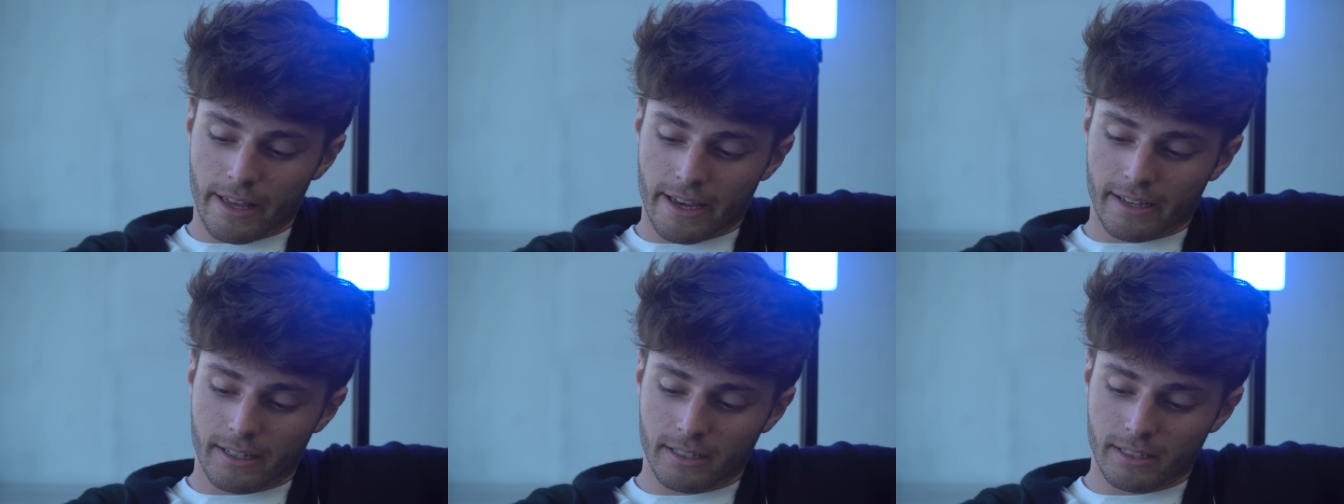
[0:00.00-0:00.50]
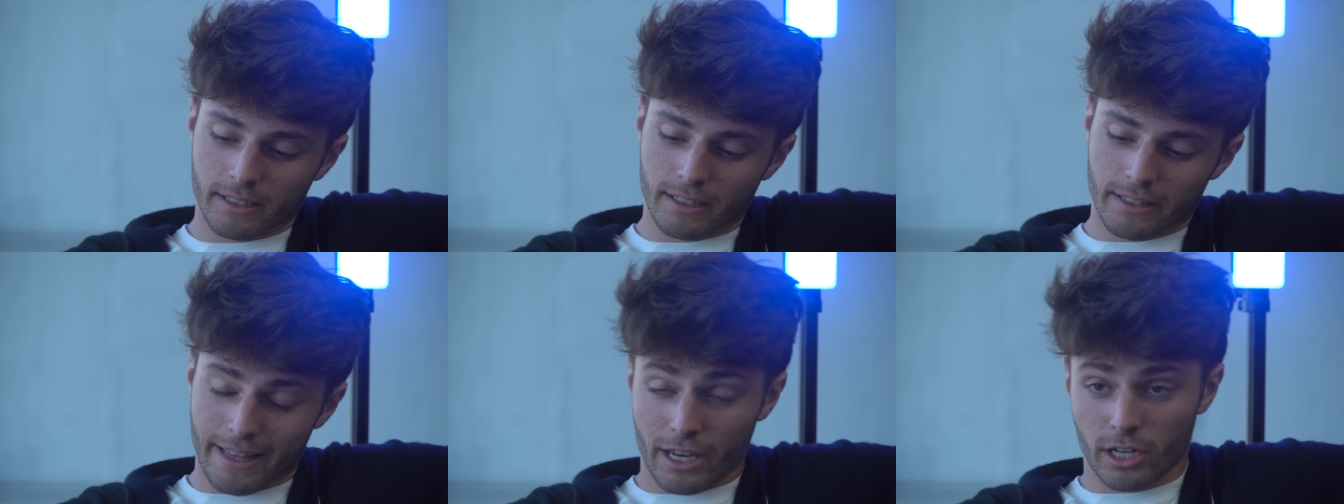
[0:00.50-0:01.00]
like
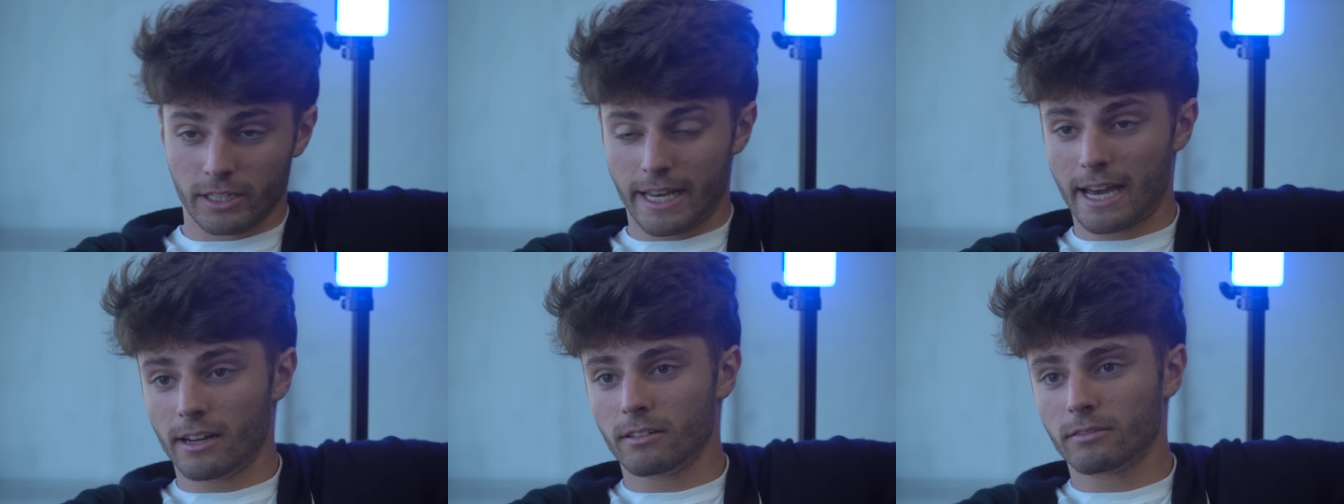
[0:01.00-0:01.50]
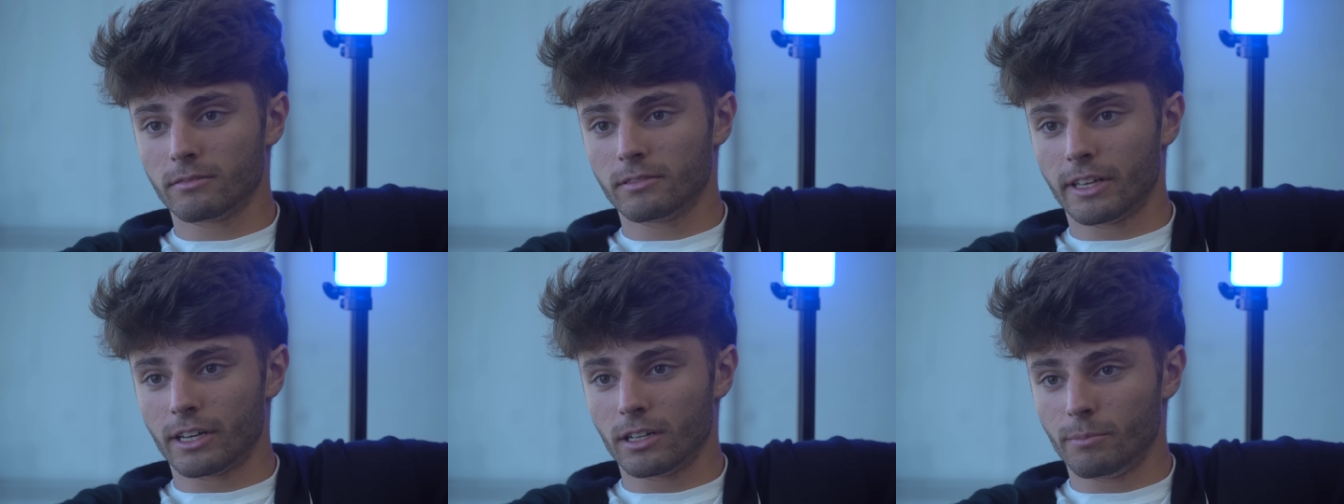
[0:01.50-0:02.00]
they could get
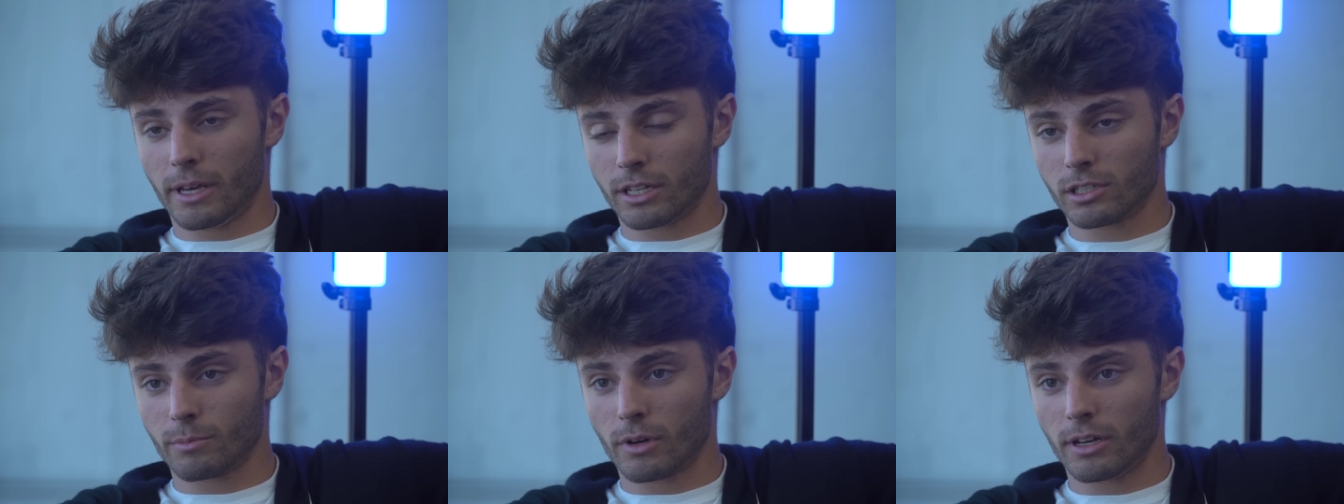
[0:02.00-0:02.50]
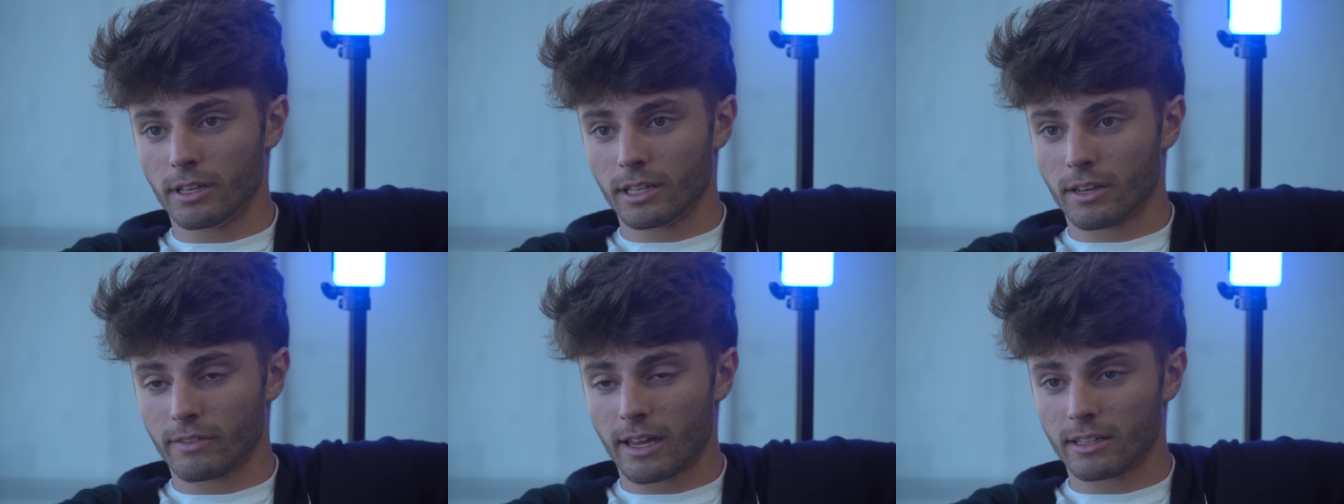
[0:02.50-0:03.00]
it, they could make some
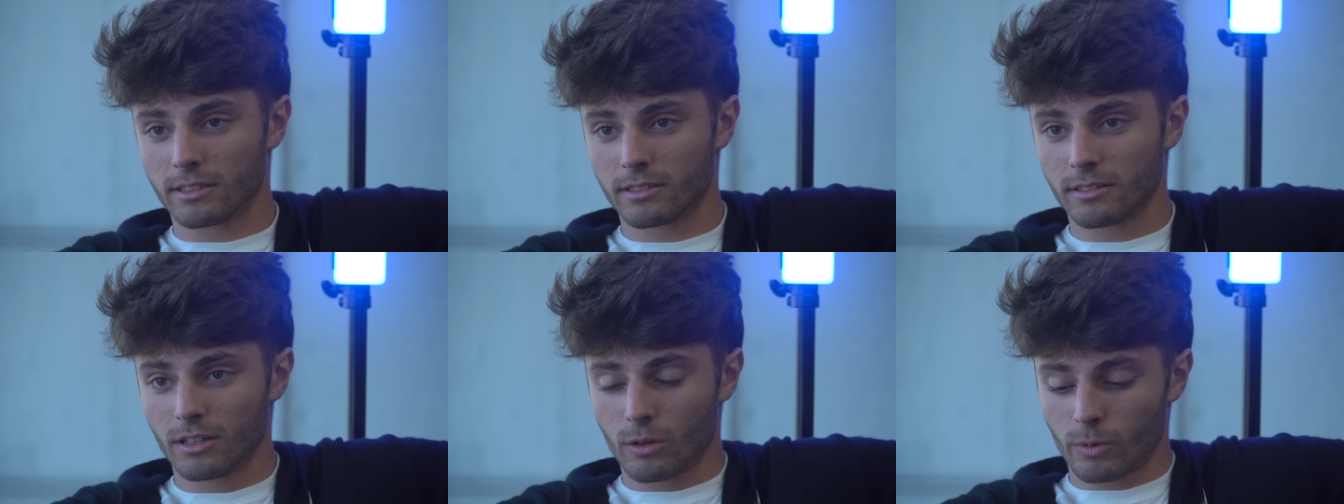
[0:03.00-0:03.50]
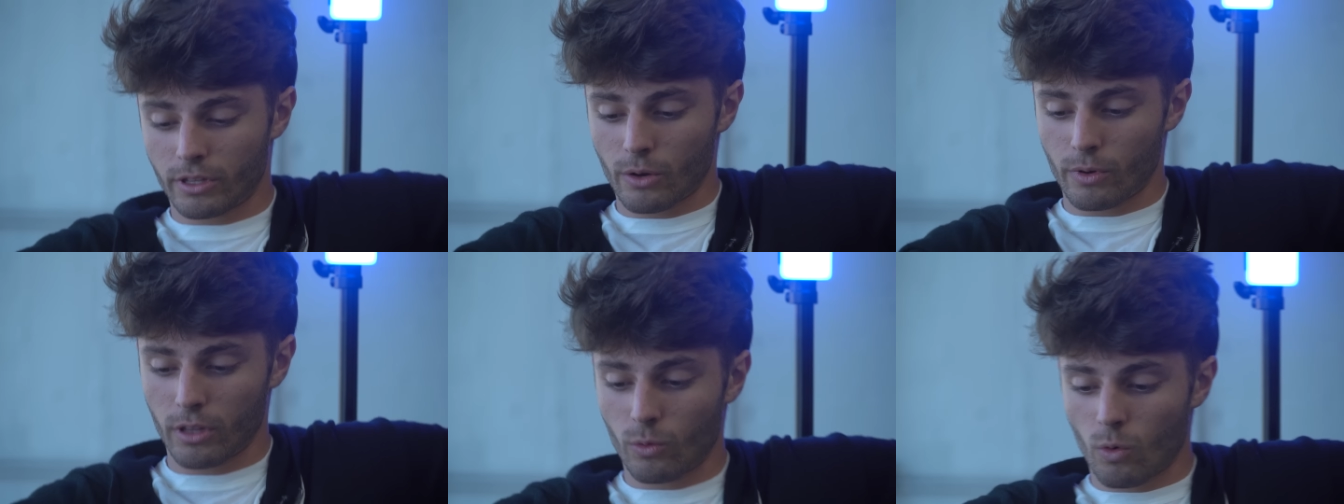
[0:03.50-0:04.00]
money if that's what
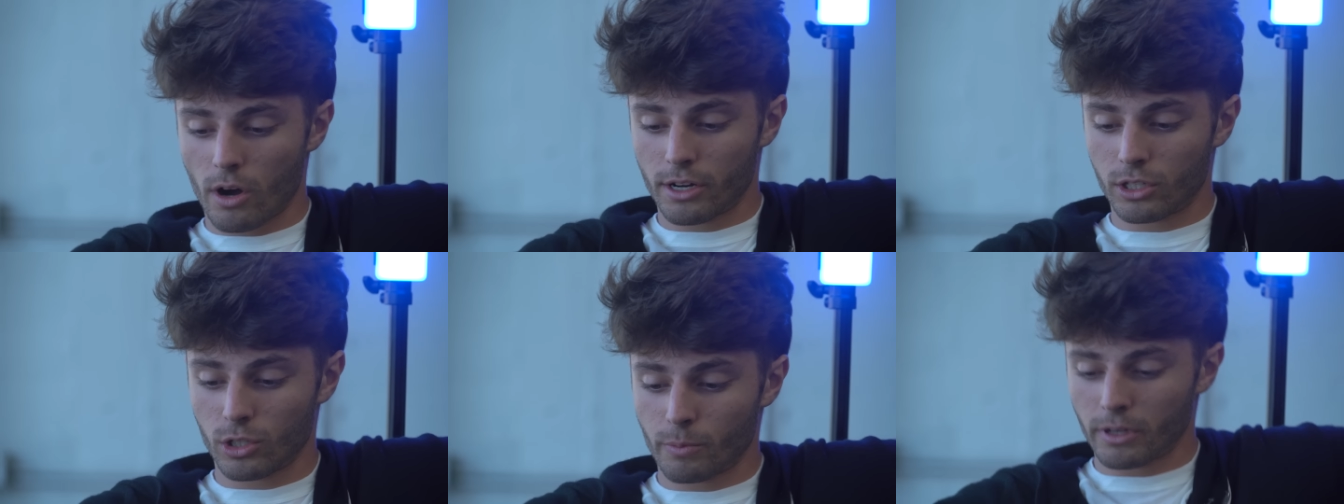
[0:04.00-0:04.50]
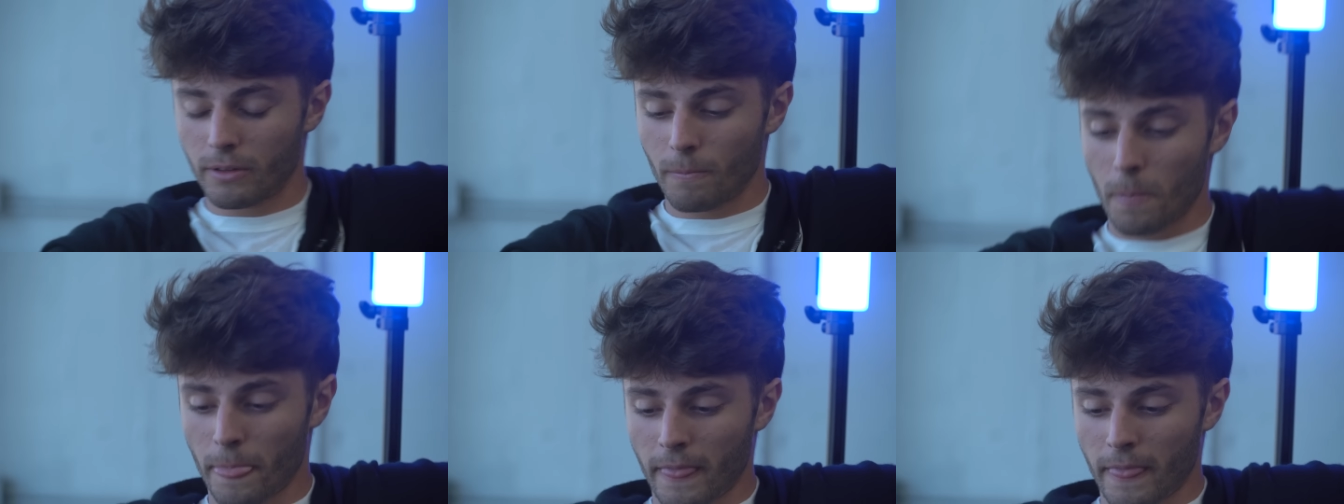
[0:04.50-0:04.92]
they really wanted to. But